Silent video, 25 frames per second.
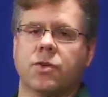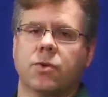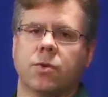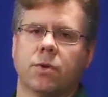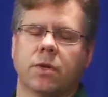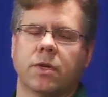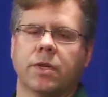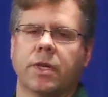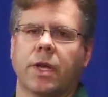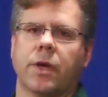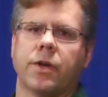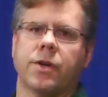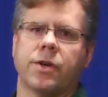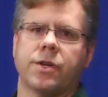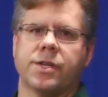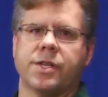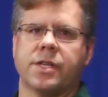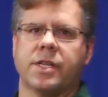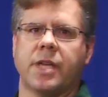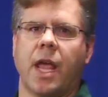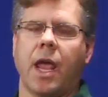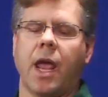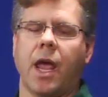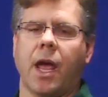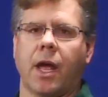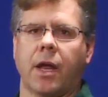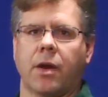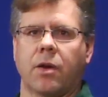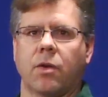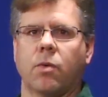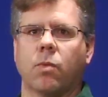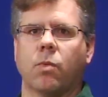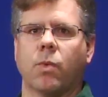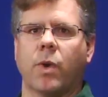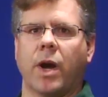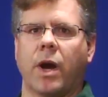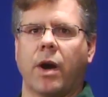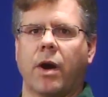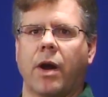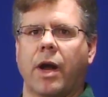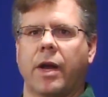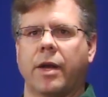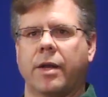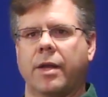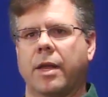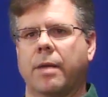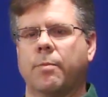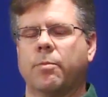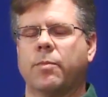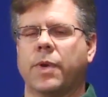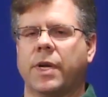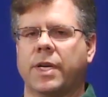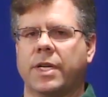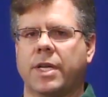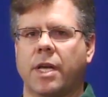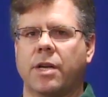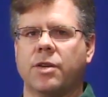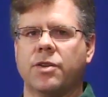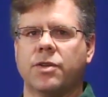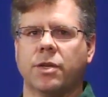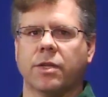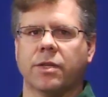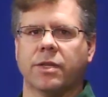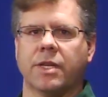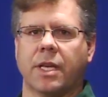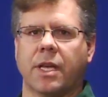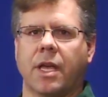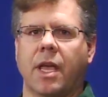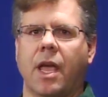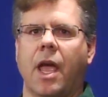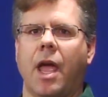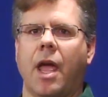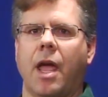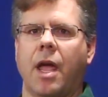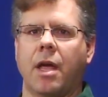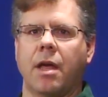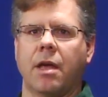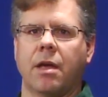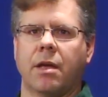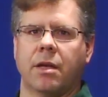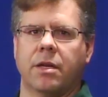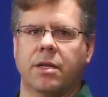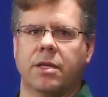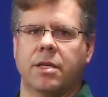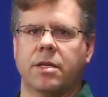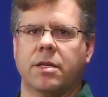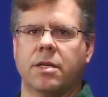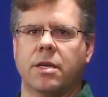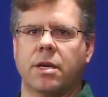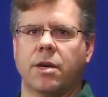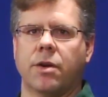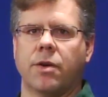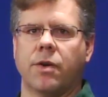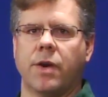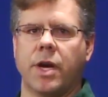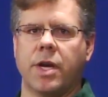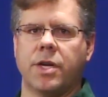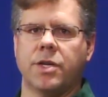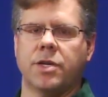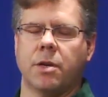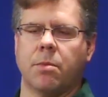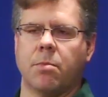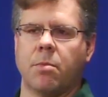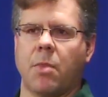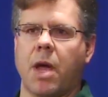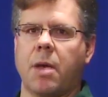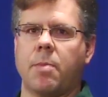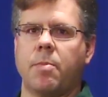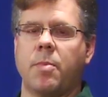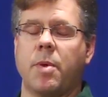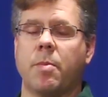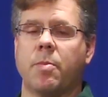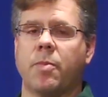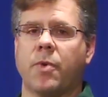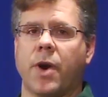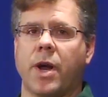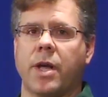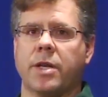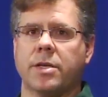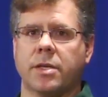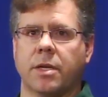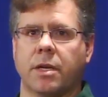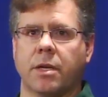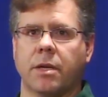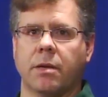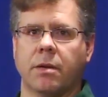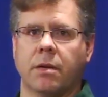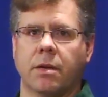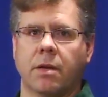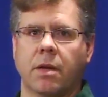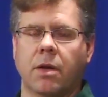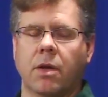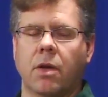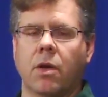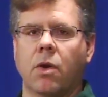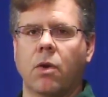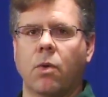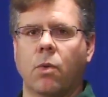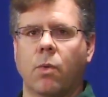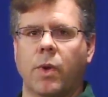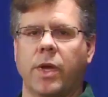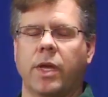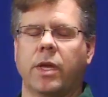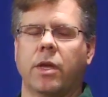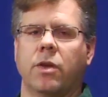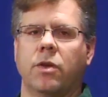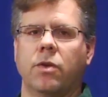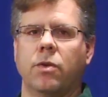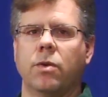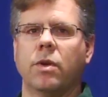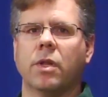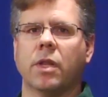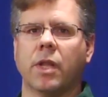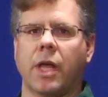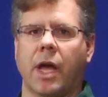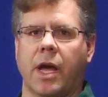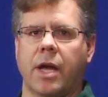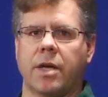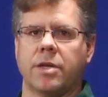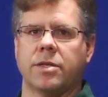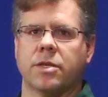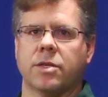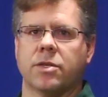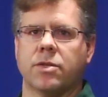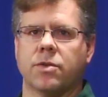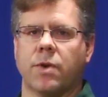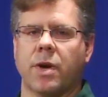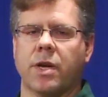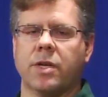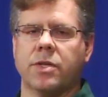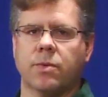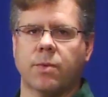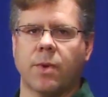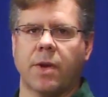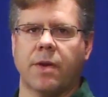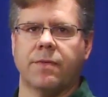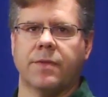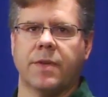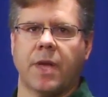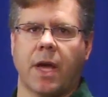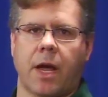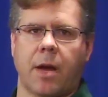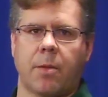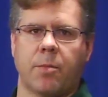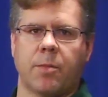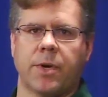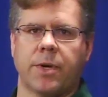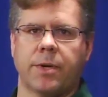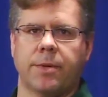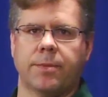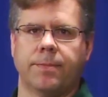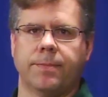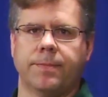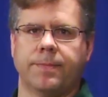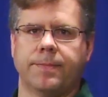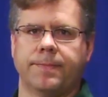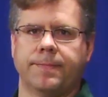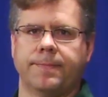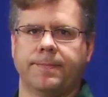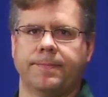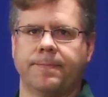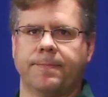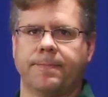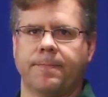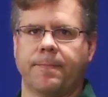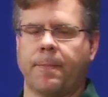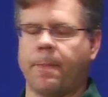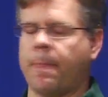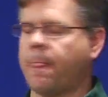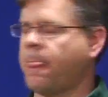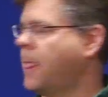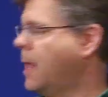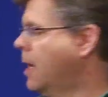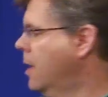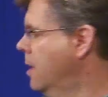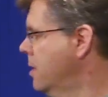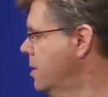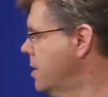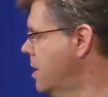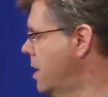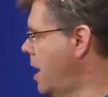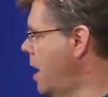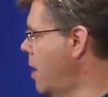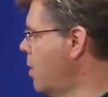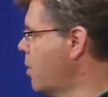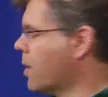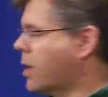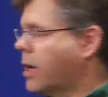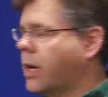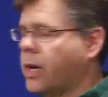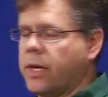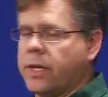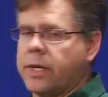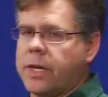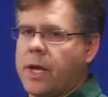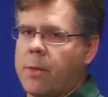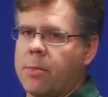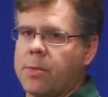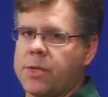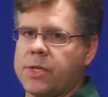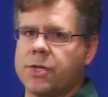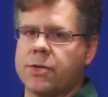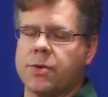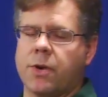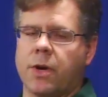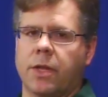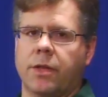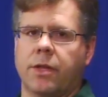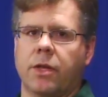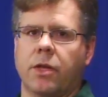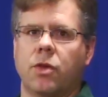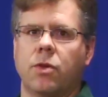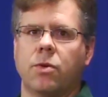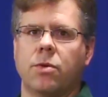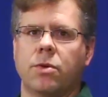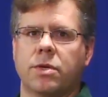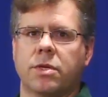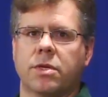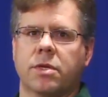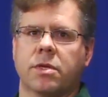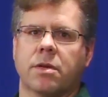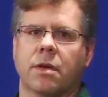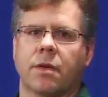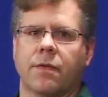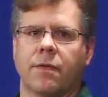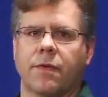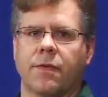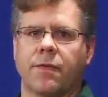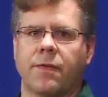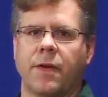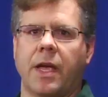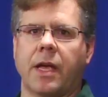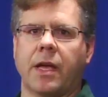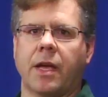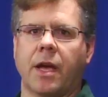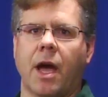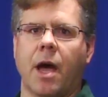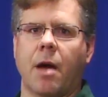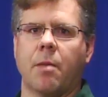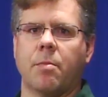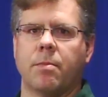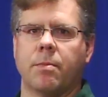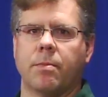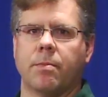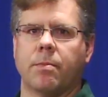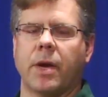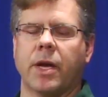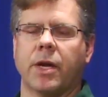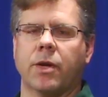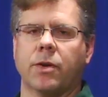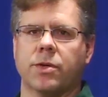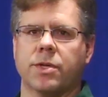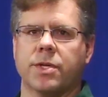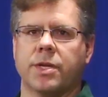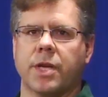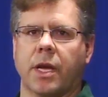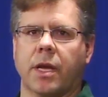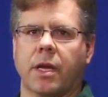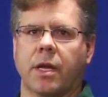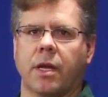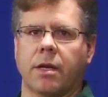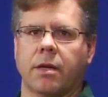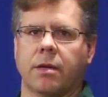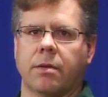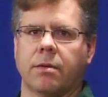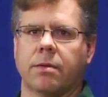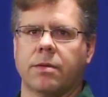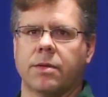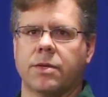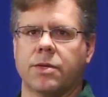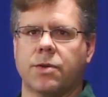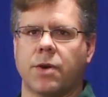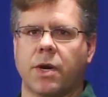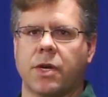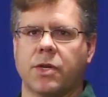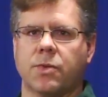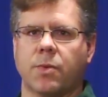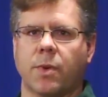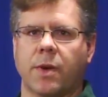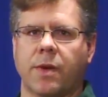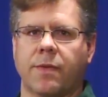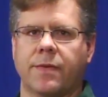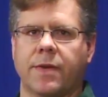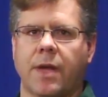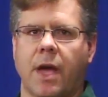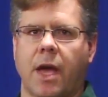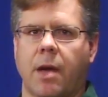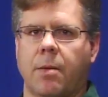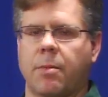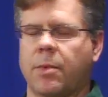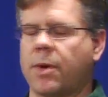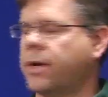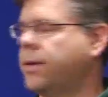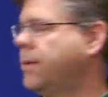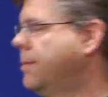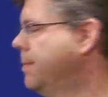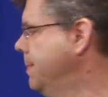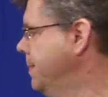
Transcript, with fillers: tool to understand where potential decay and deterioration might be present, we can utilize a stress wave timer. Today we're going to demonstrate the use of a Fakopp microsecond stress wave timer.